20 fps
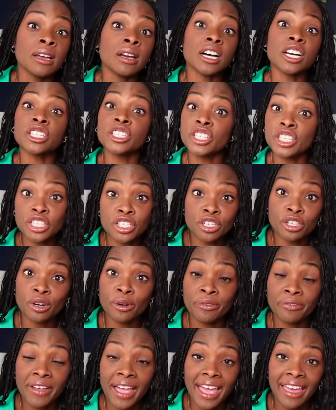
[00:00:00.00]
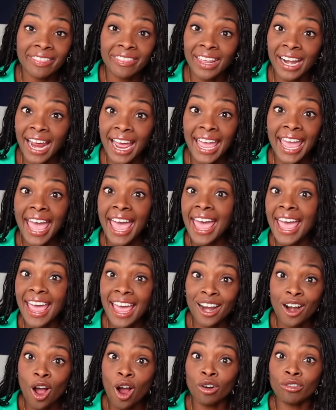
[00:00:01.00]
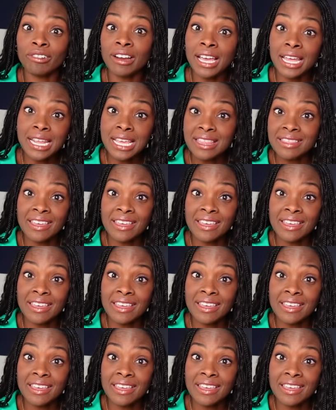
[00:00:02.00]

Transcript: additional fat that I had already